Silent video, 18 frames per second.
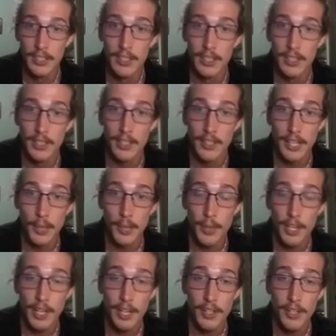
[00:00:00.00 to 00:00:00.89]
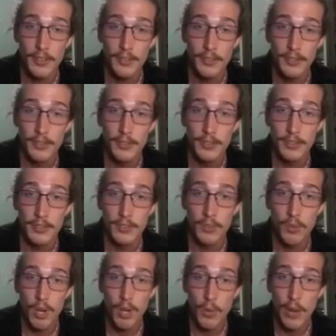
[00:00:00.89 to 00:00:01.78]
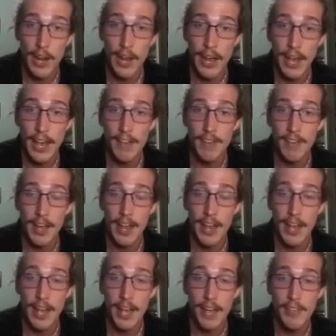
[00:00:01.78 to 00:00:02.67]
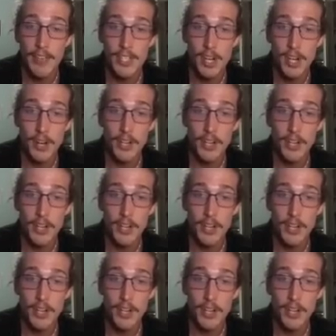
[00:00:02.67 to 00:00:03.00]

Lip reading: And there we go. What do I have? It's hard to